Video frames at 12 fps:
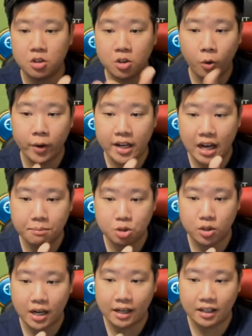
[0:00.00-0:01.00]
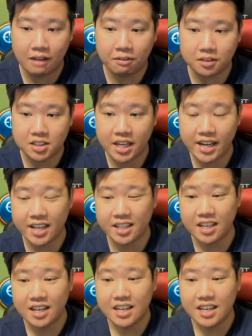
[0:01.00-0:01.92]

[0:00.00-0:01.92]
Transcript: going up to the level 10.